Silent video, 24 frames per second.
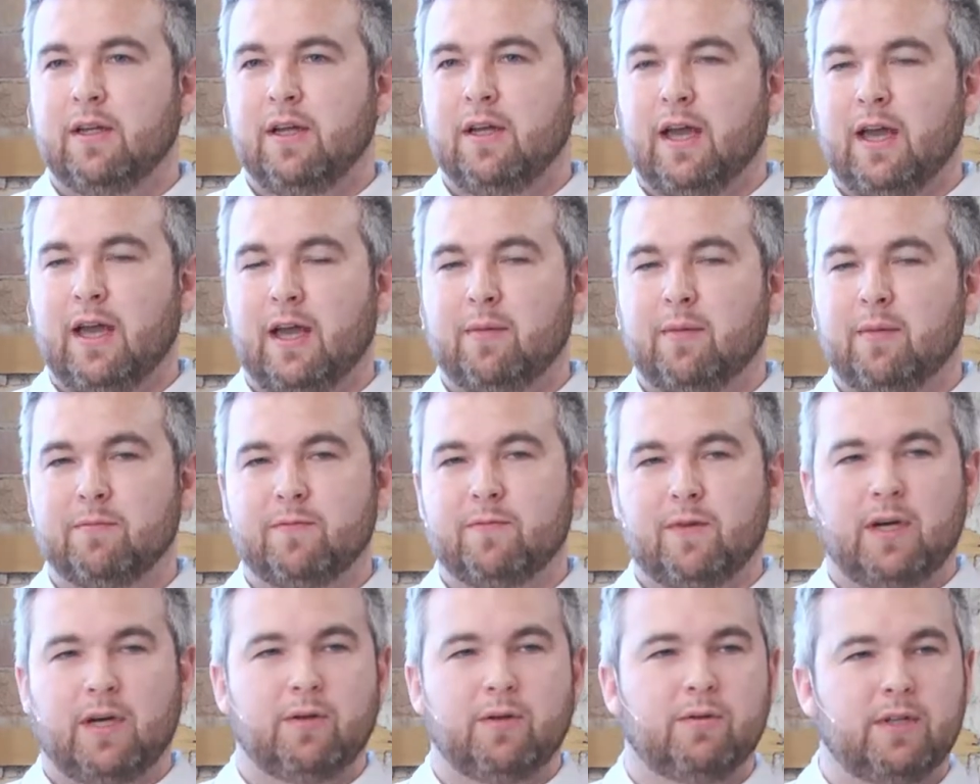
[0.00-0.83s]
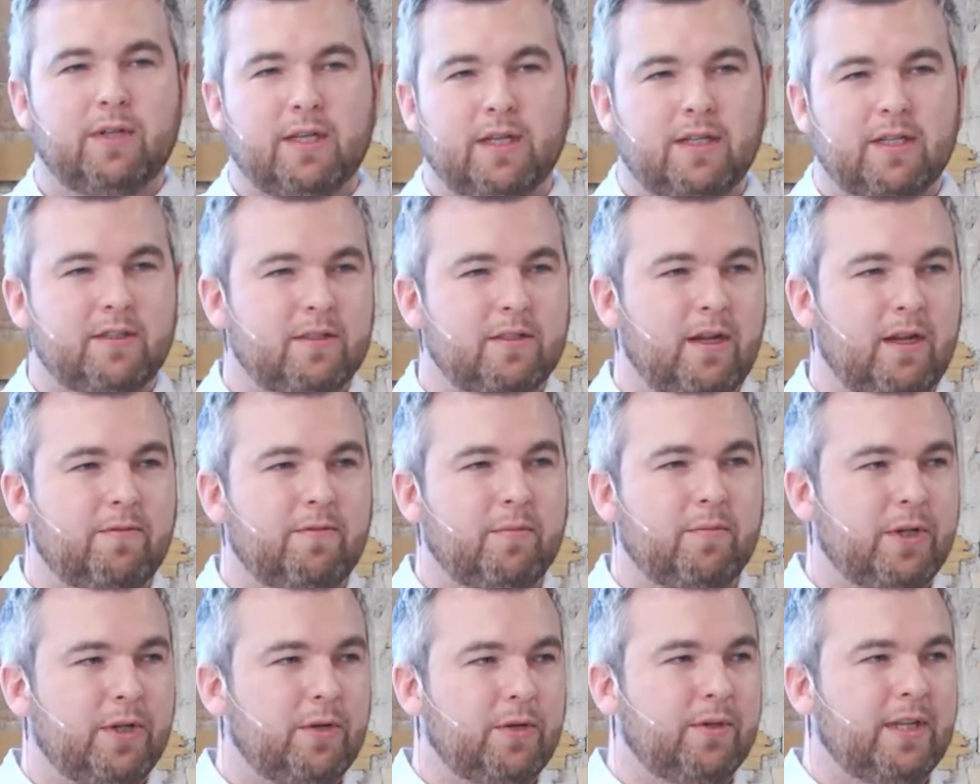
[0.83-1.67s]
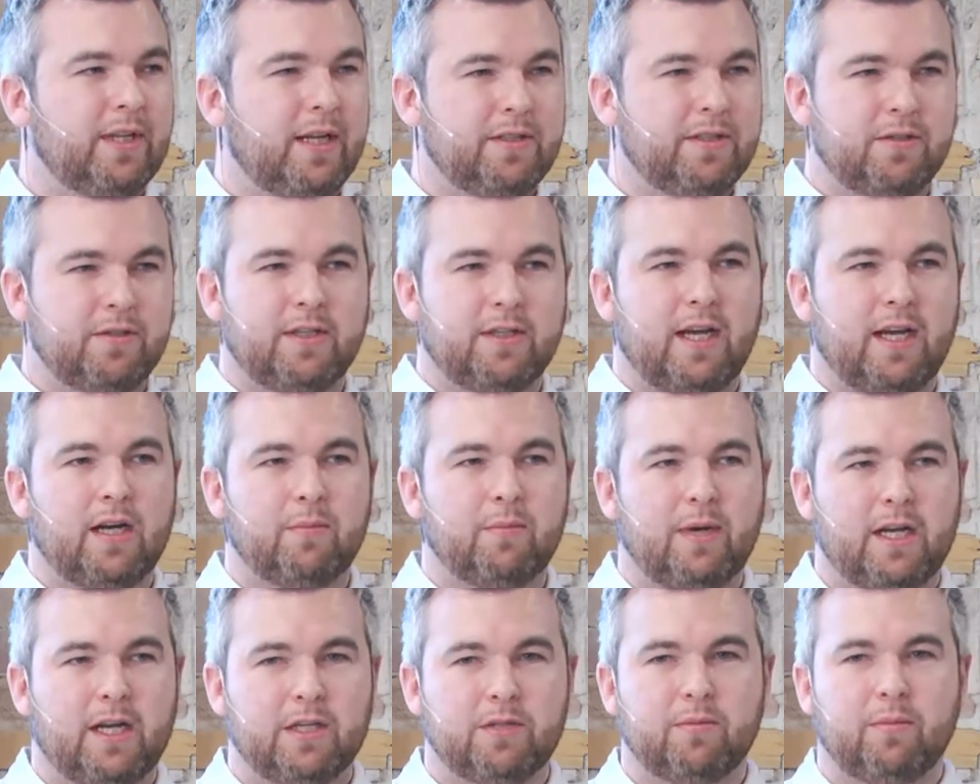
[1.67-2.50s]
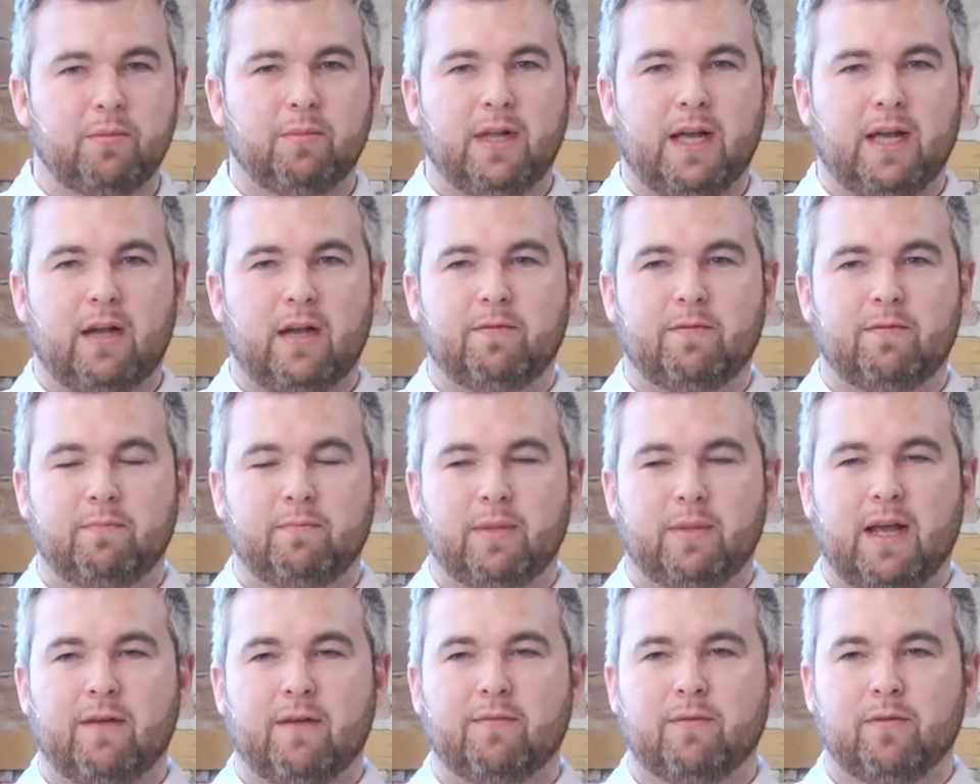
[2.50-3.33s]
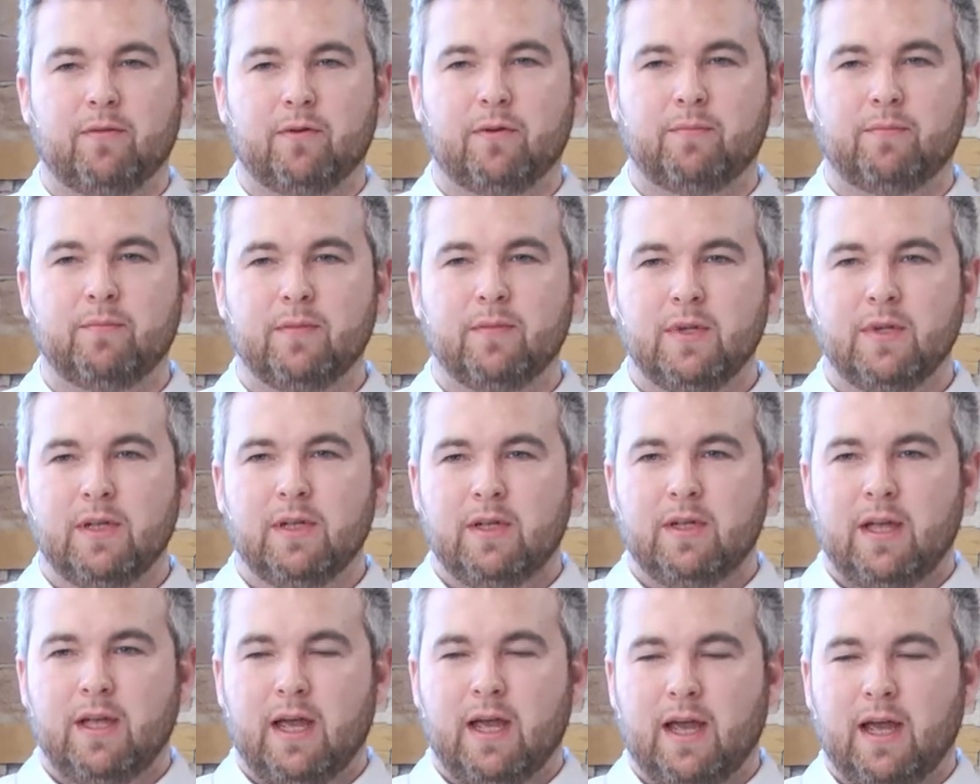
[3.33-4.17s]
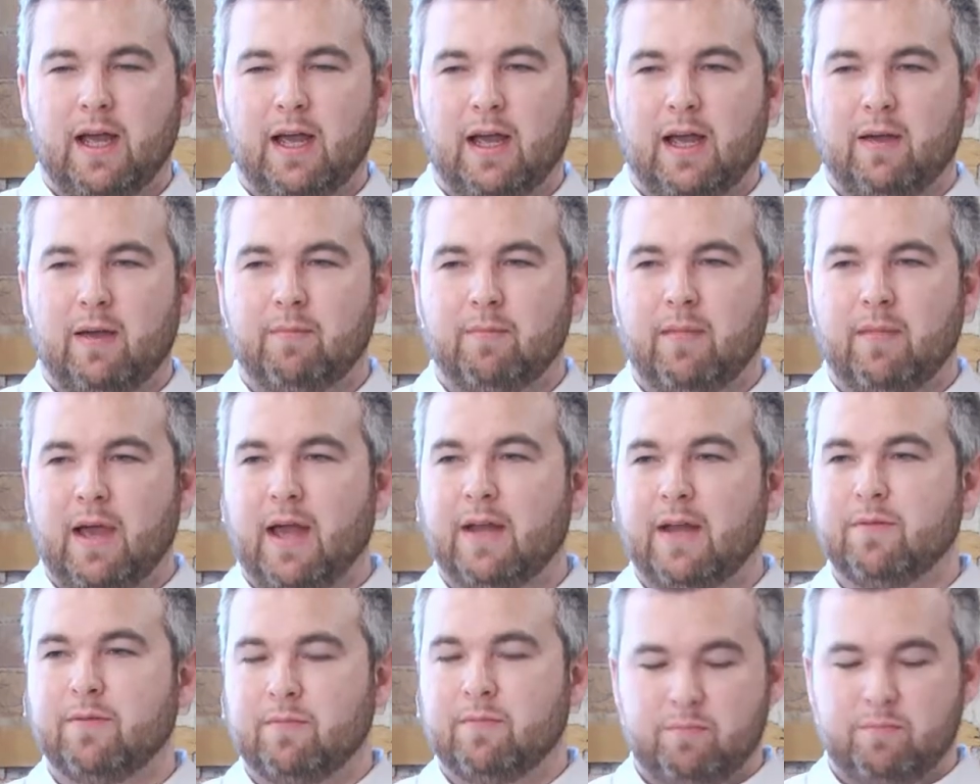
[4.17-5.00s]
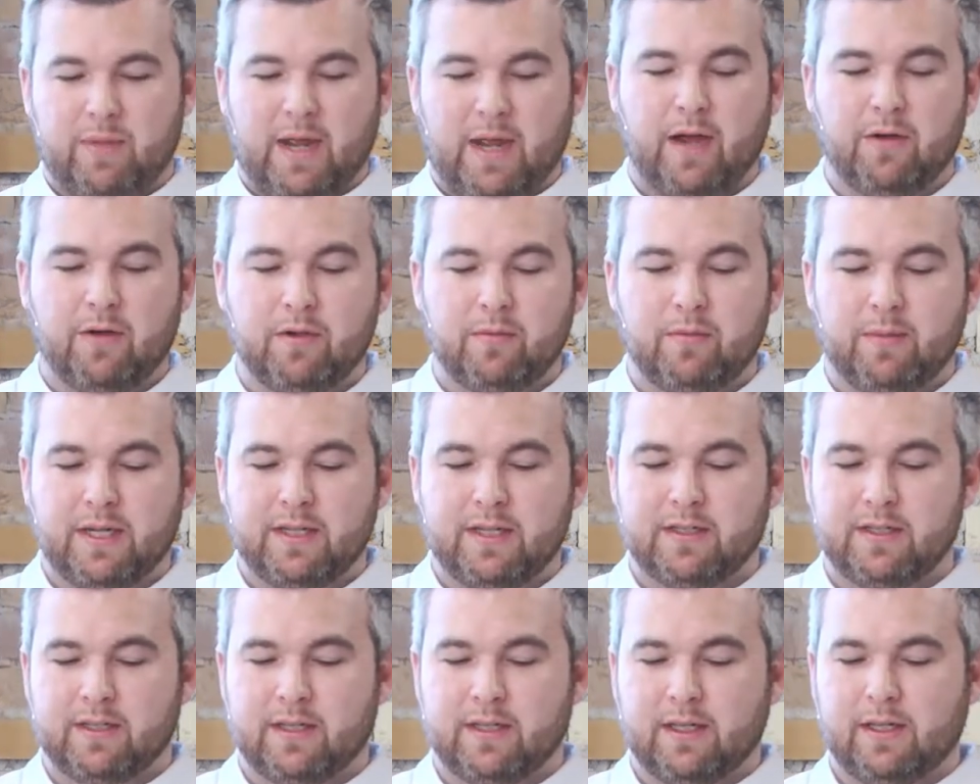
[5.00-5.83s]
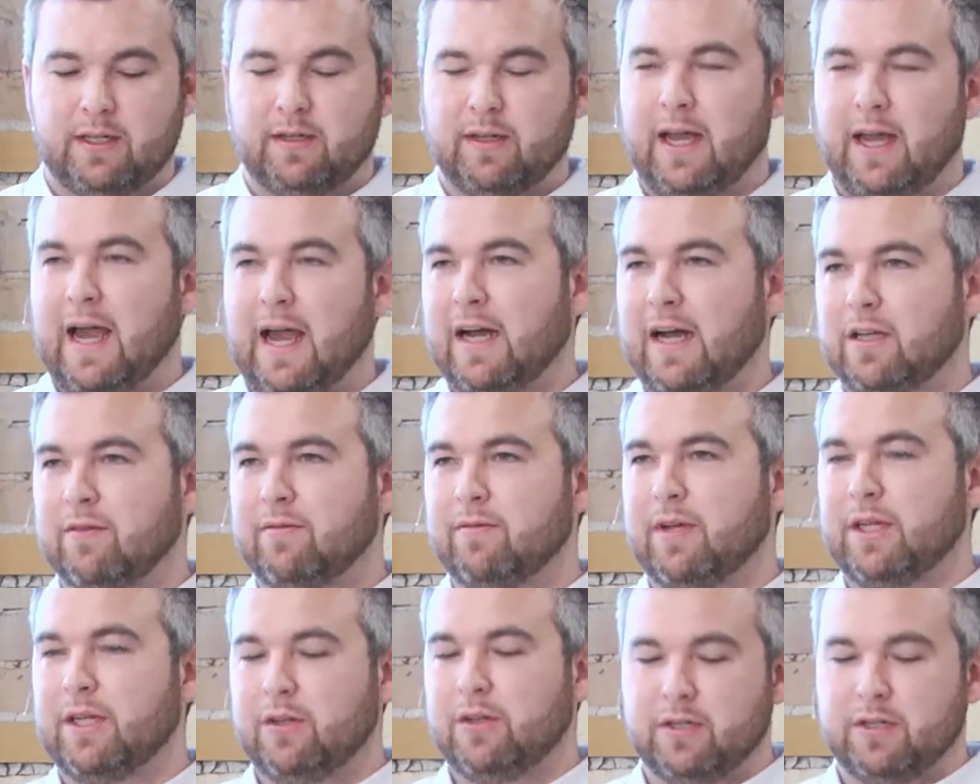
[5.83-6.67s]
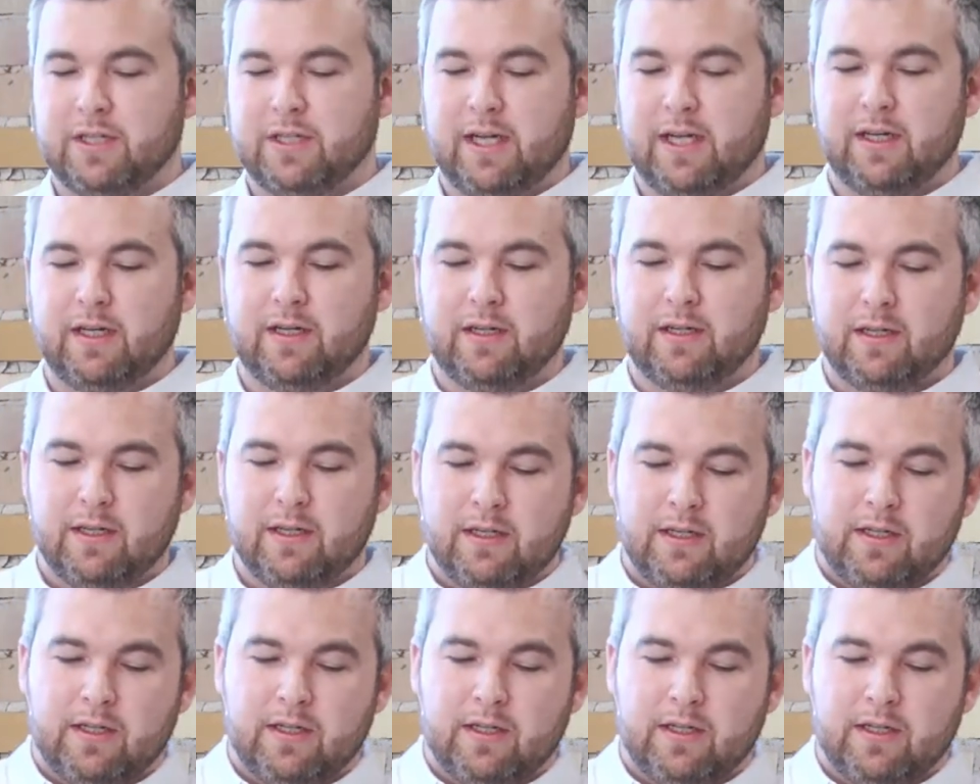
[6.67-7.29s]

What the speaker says: For anyone that's not familiar with that, your data management platform, and how you basically activate your data.